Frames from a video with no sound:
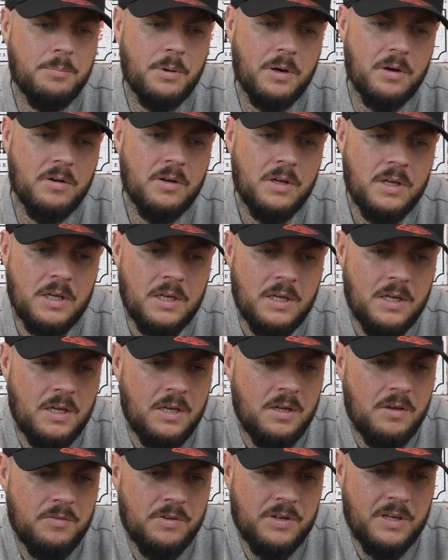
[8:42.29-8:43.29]
But
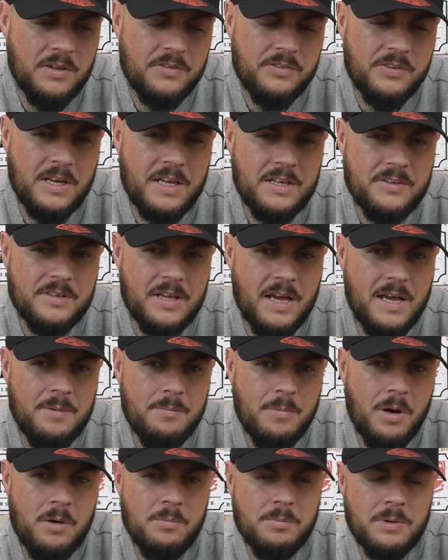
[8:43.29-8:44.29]
for yesterday's
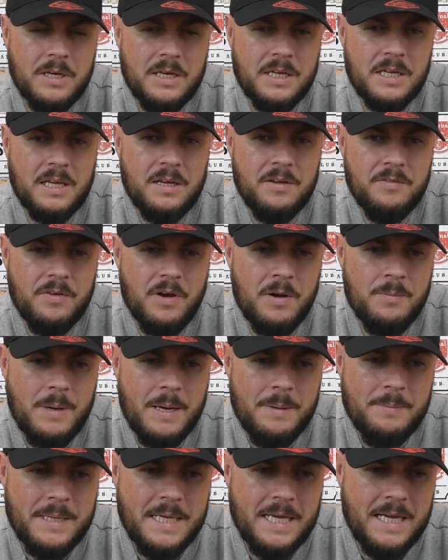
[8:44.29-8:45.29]
game, I'm going to give
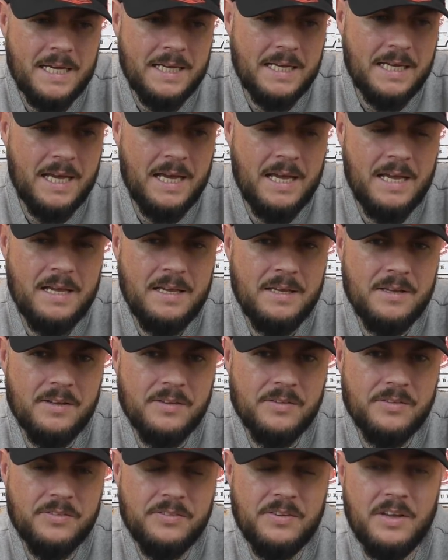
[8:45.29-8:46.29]
Aubameyang a
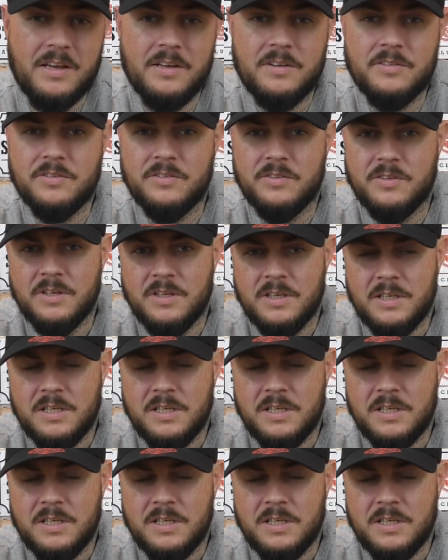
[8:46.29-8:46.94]
6.